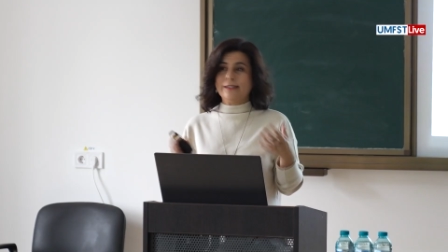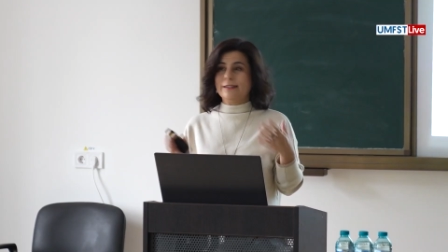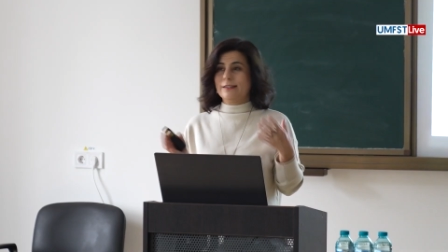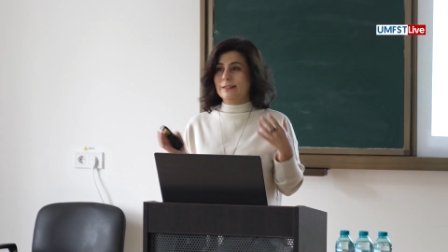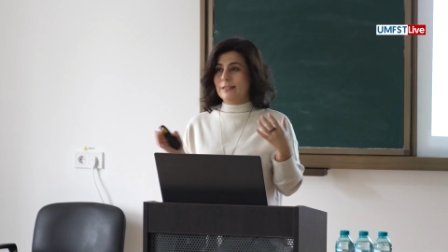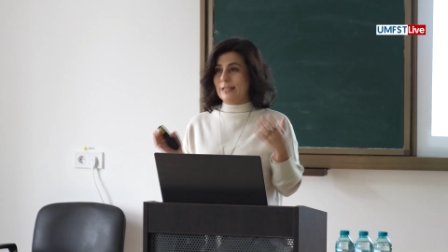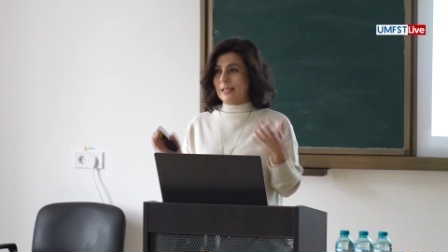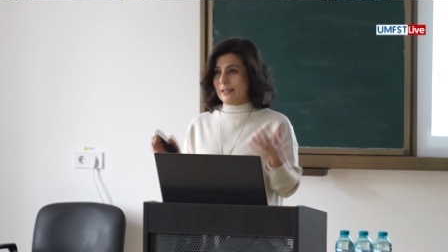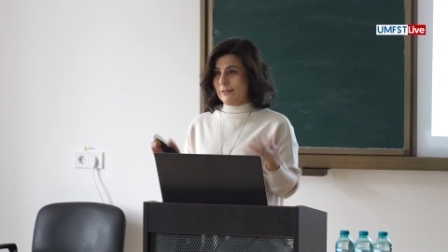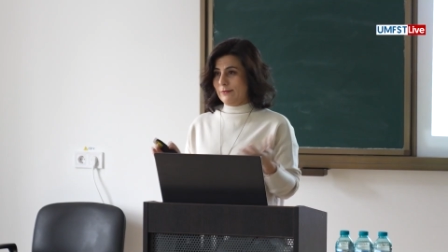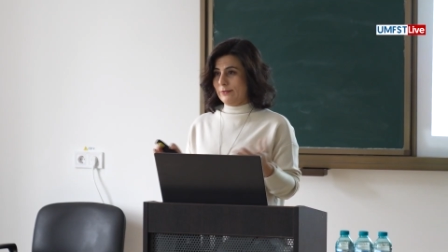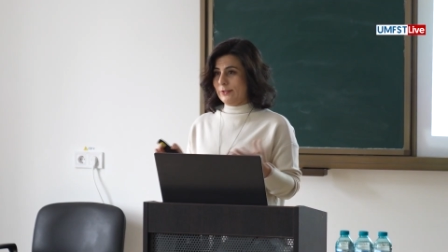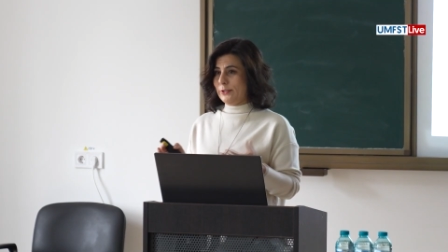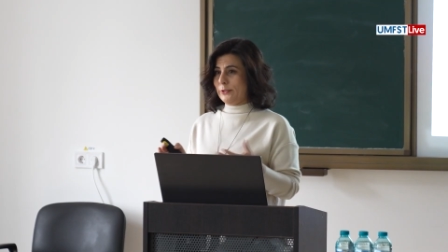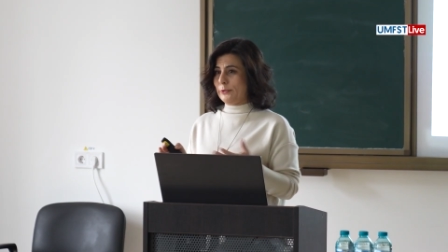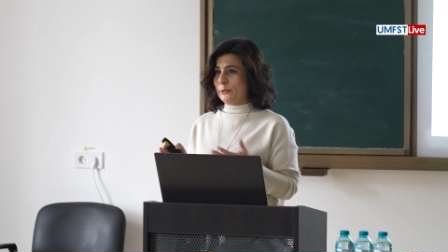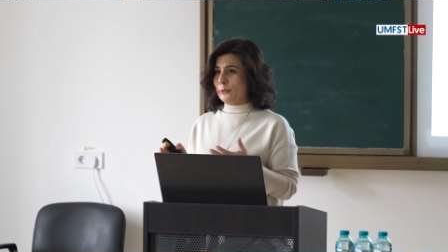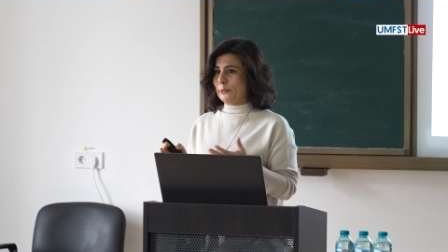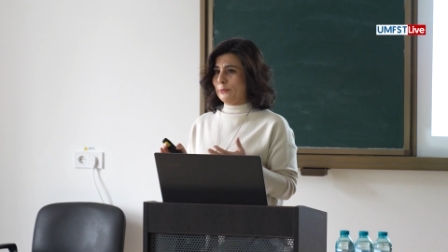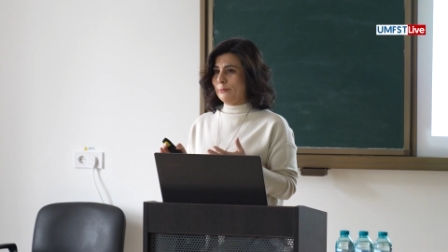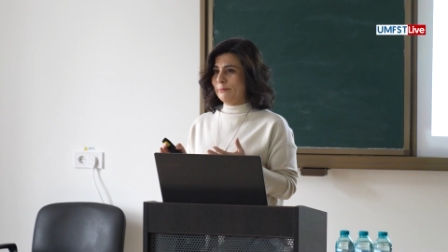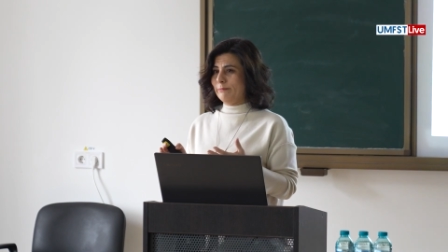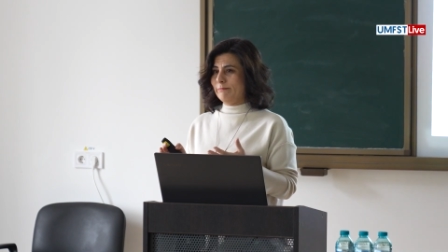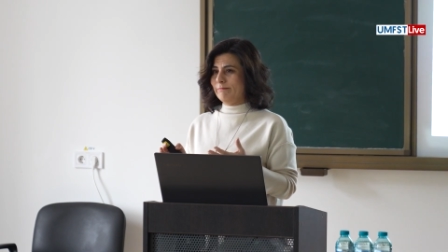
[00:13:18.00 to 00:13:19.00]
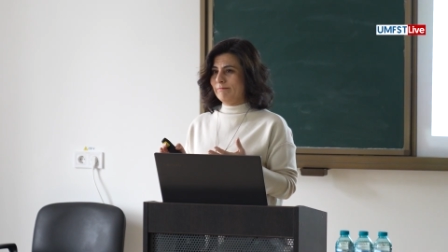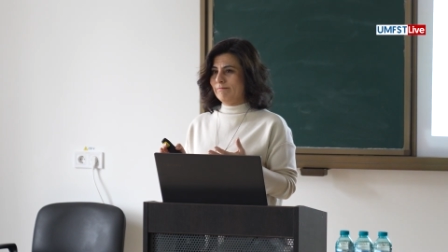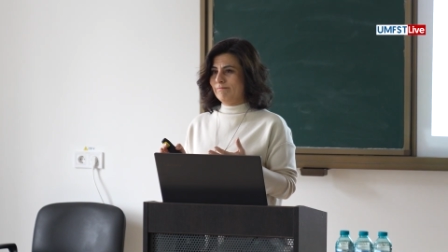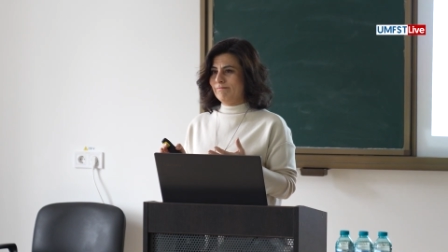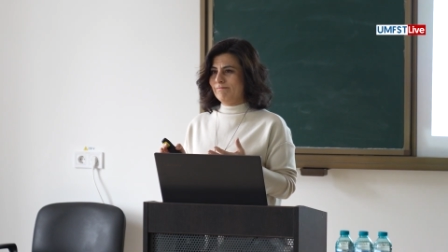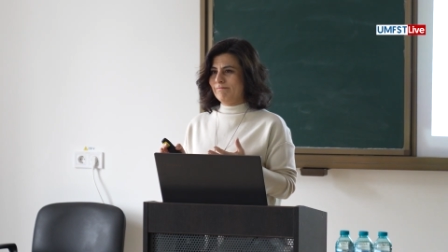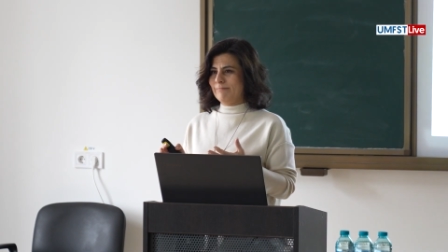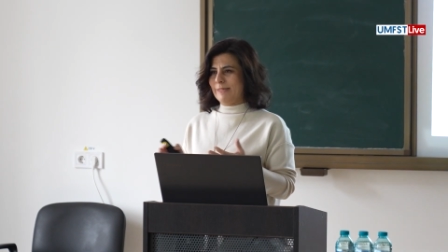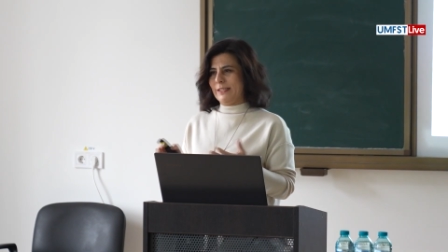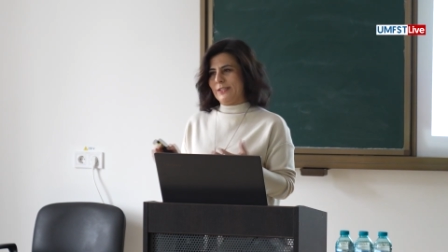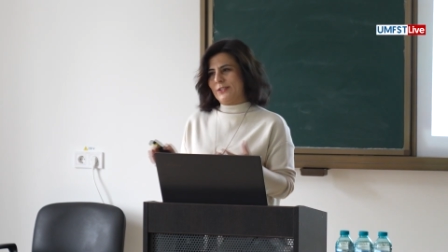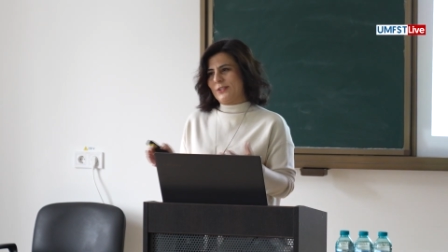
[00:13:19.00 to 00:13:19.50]
the delivery room,
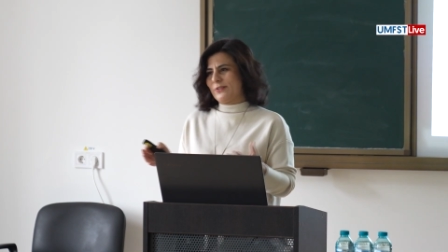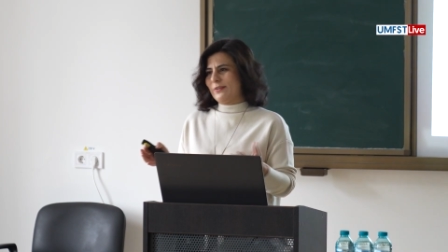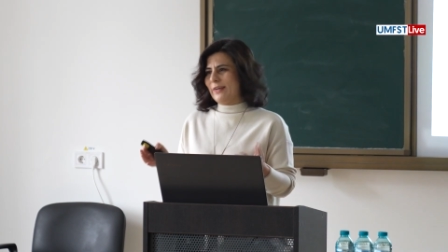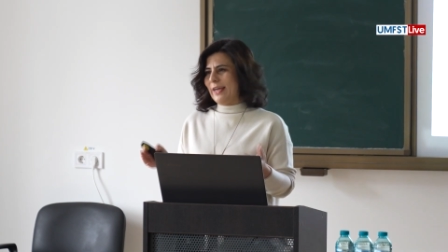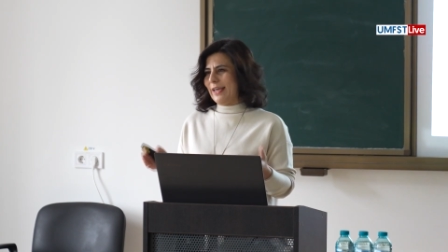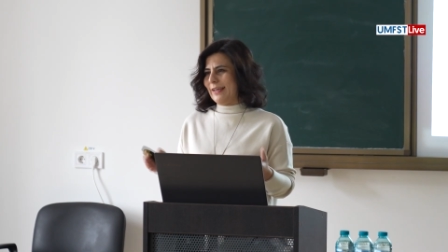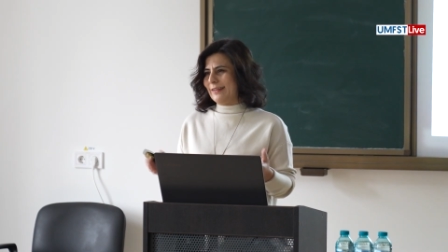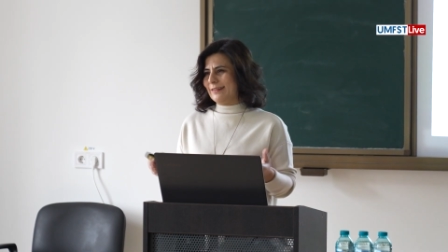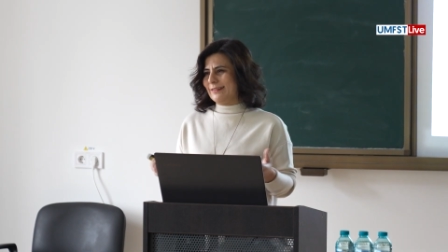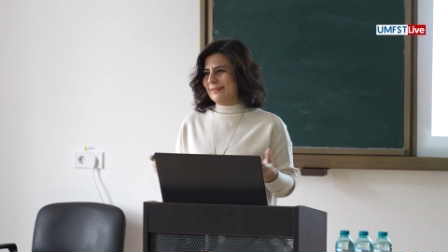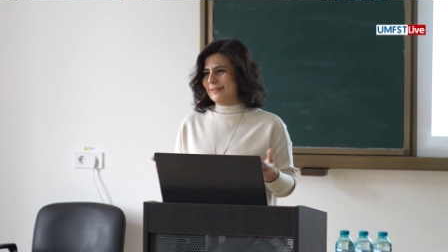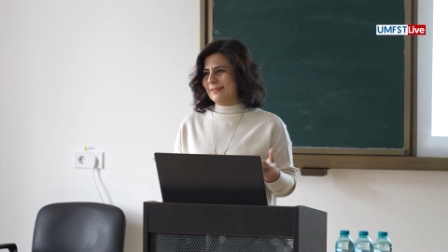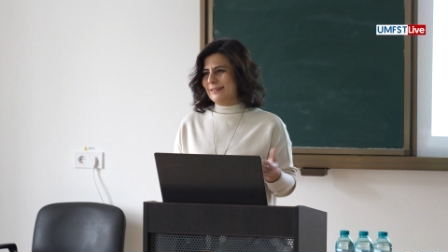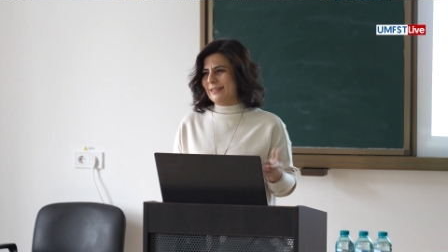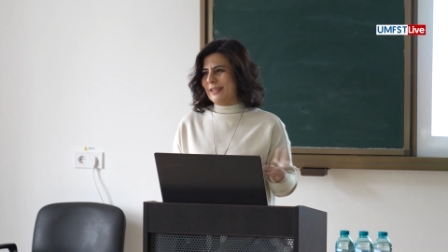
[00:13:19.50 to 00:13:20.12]
it's great.